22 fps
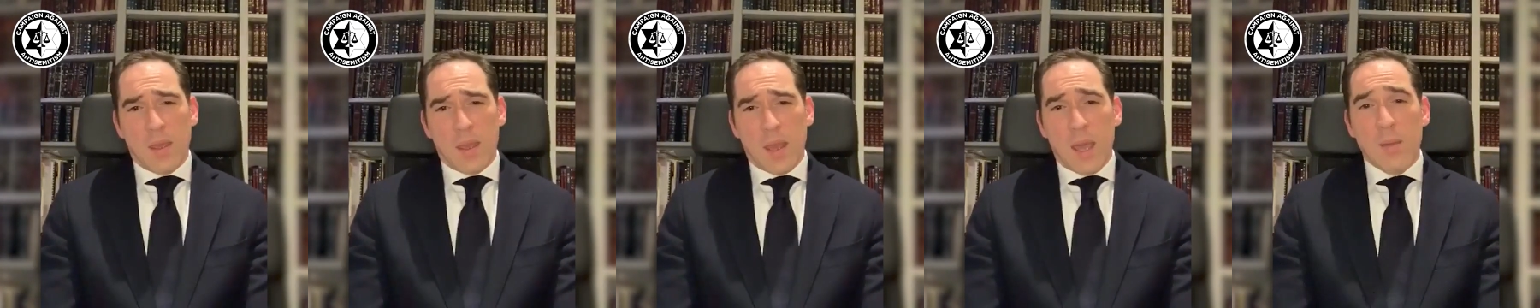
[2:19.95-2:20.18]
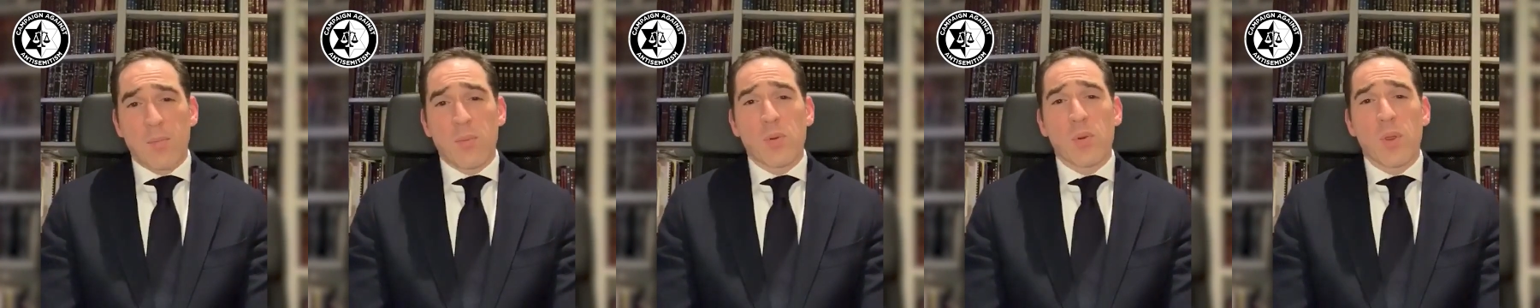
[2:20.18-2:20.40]

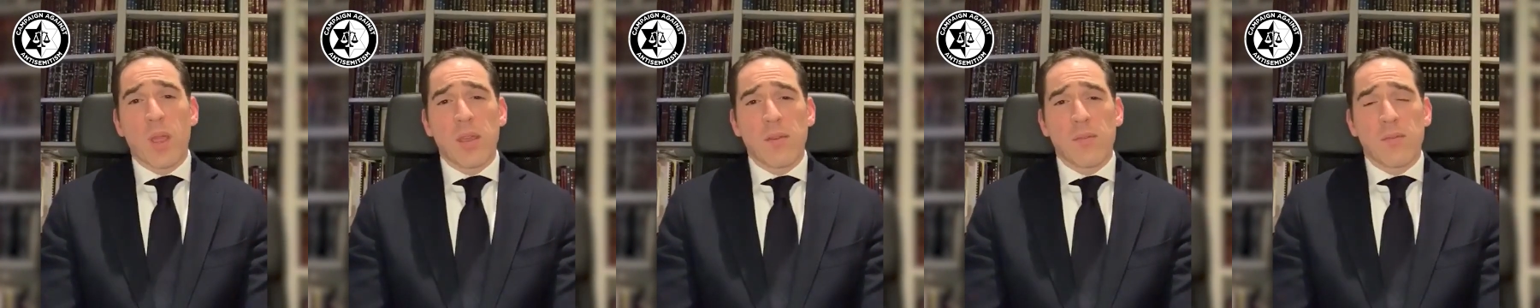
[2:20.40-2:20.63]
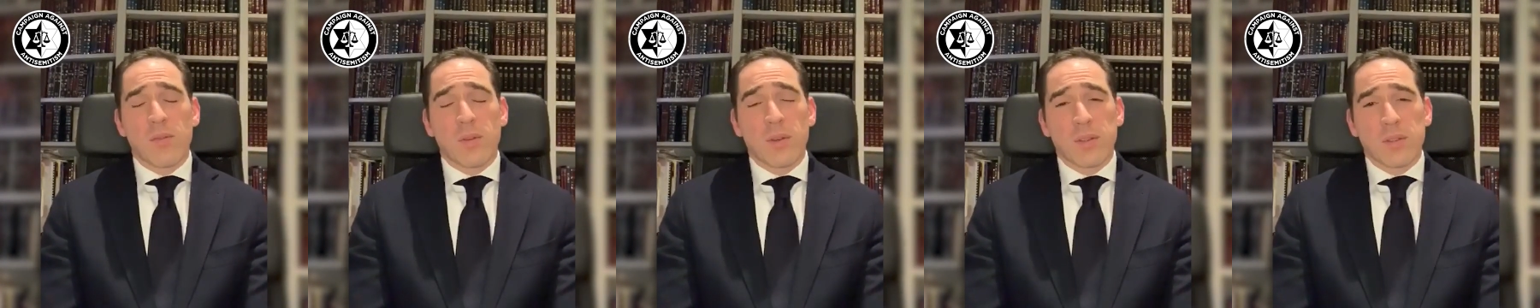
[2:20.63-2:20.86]
I
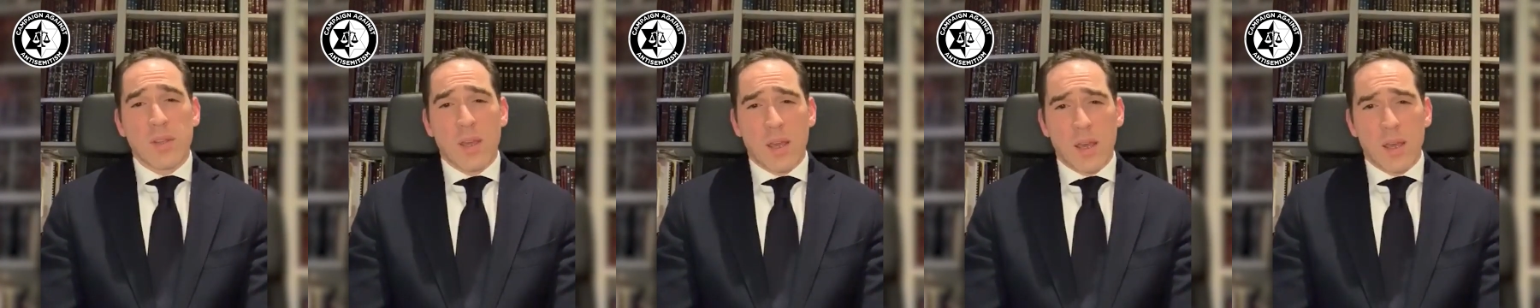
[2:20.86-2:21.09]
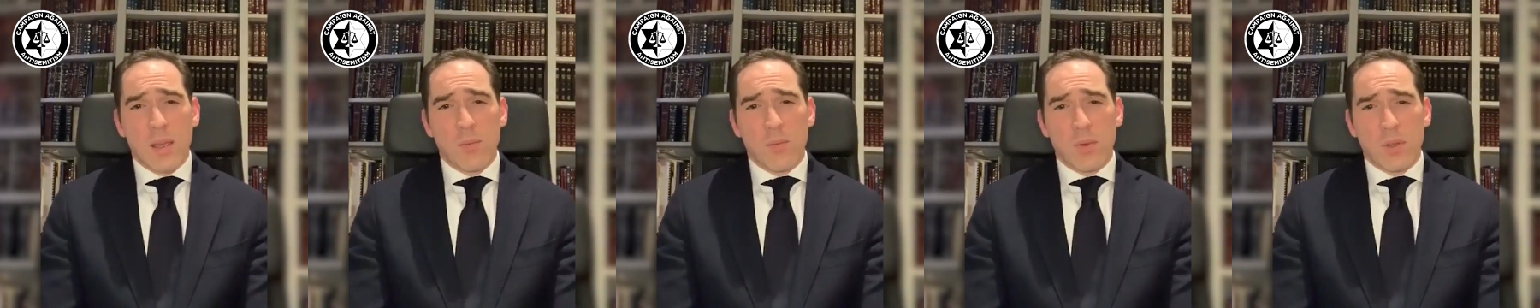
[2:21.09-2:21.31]
pray for a
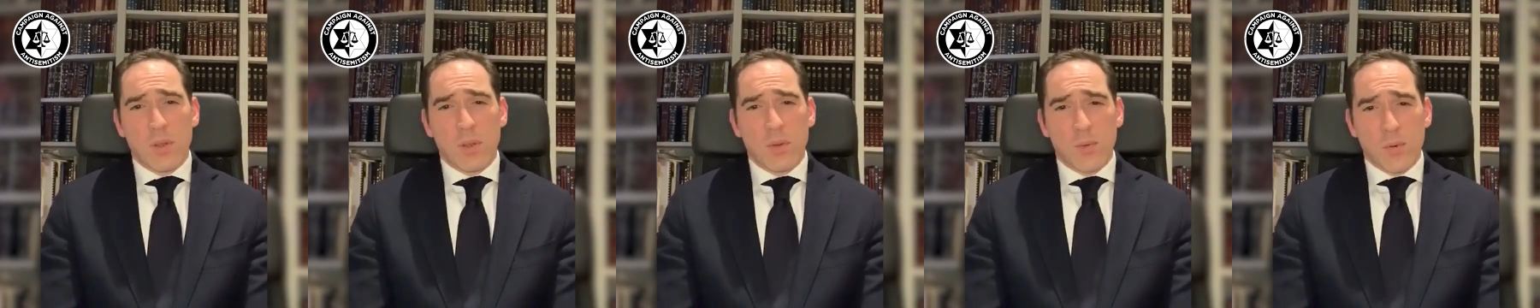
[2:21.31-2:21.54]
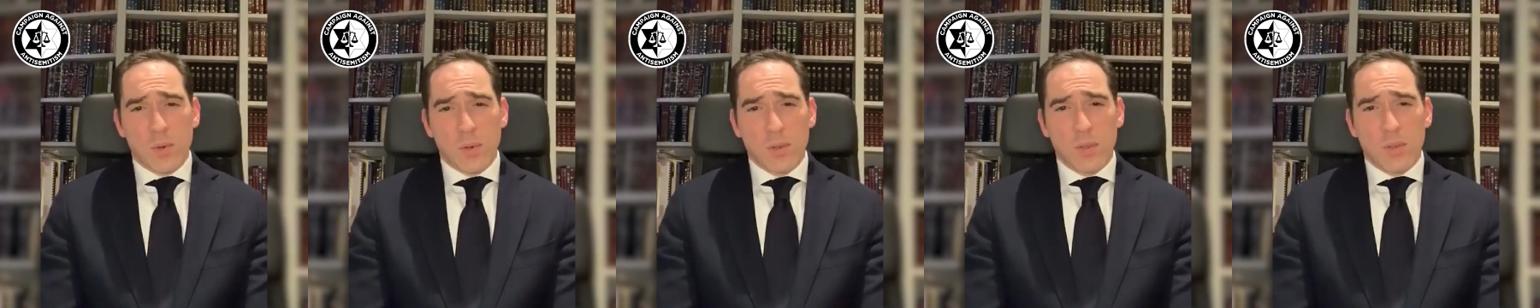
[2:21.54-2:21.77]
time when the
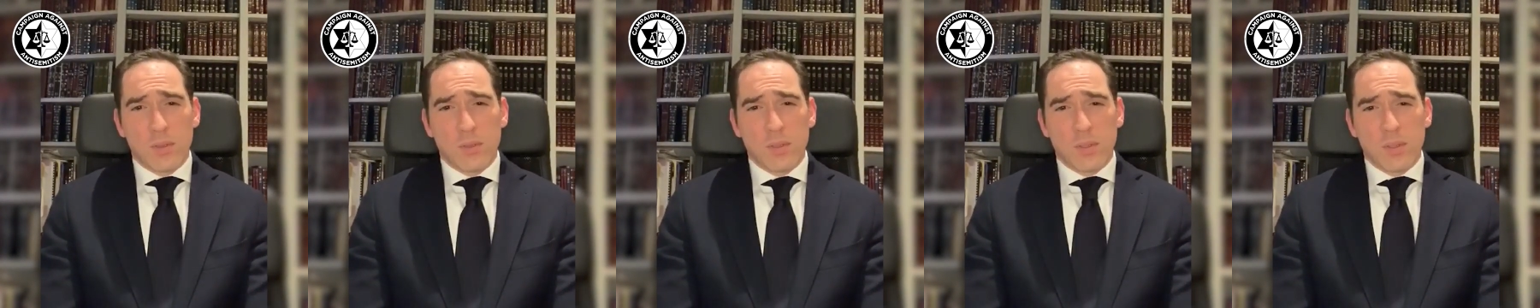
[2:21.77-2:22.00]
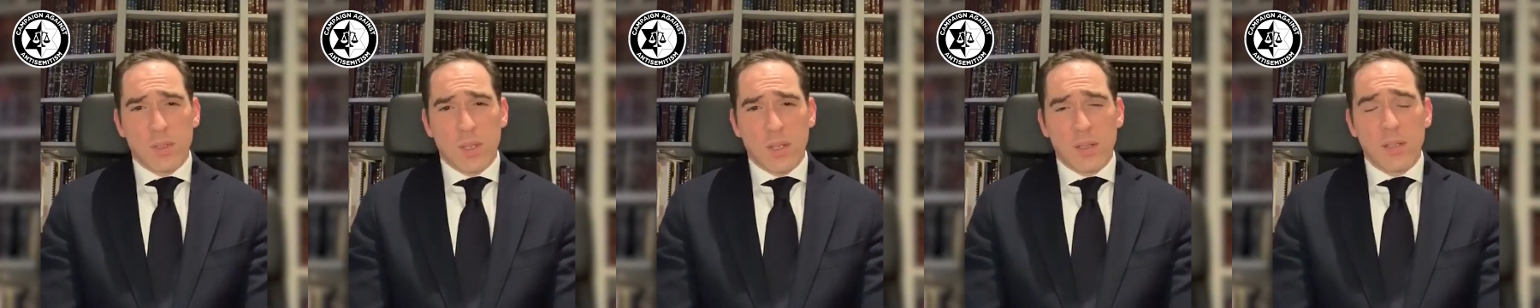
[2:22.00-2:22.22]

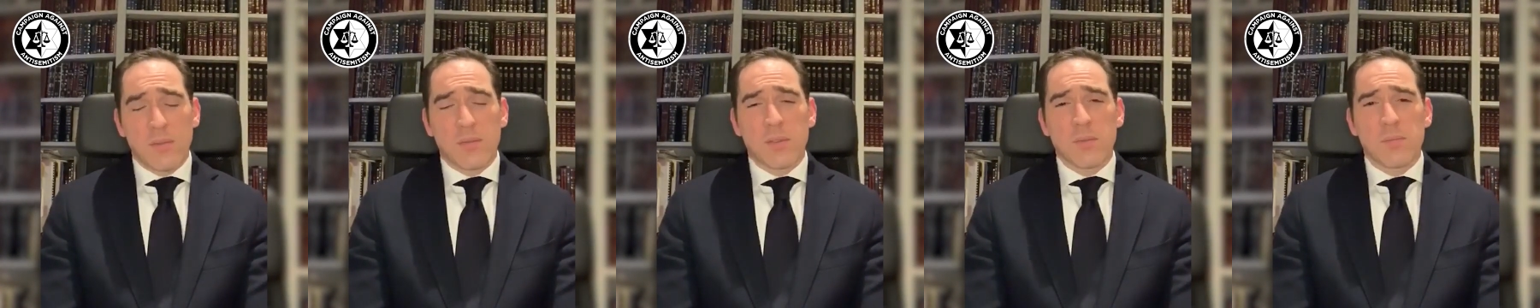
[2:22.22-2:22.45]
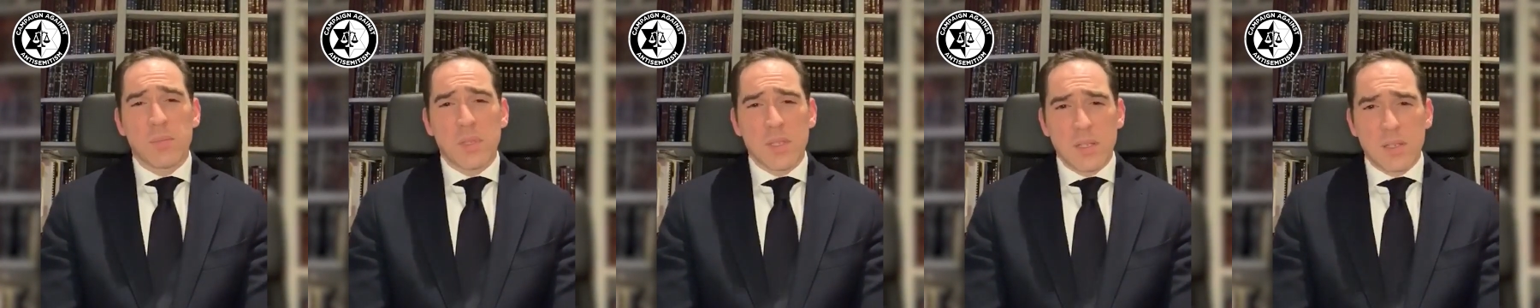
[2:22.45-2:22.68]
world can live
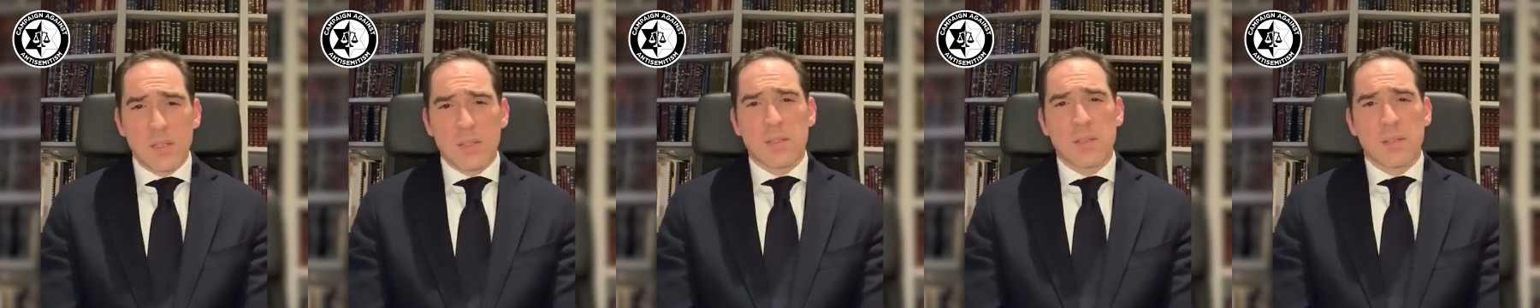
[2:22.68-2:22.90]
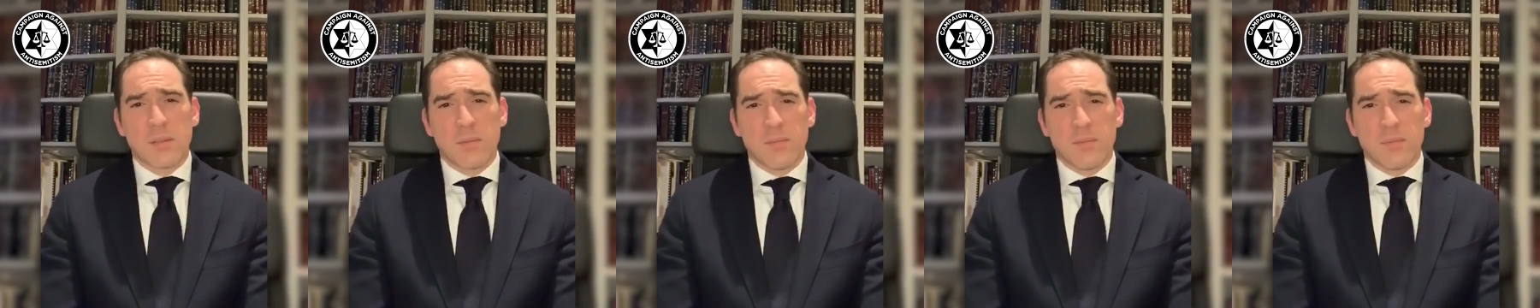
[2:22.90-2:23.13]
in
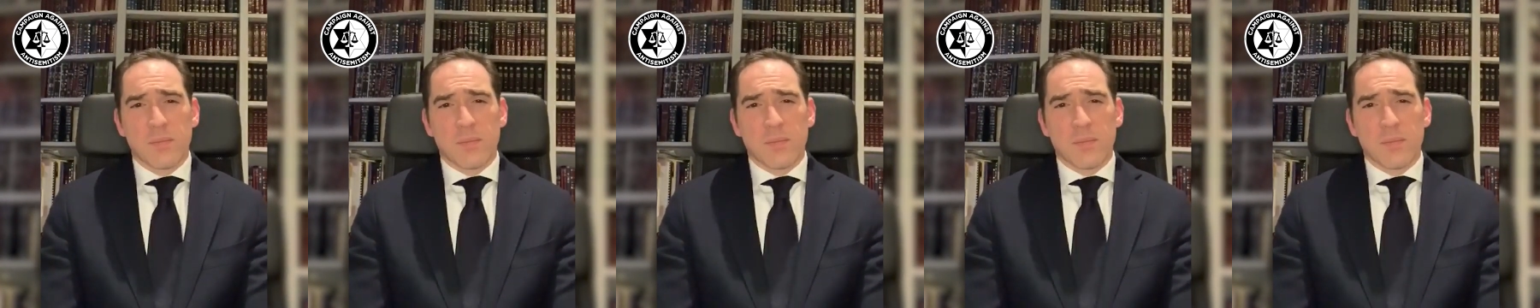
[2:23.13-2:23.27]
peace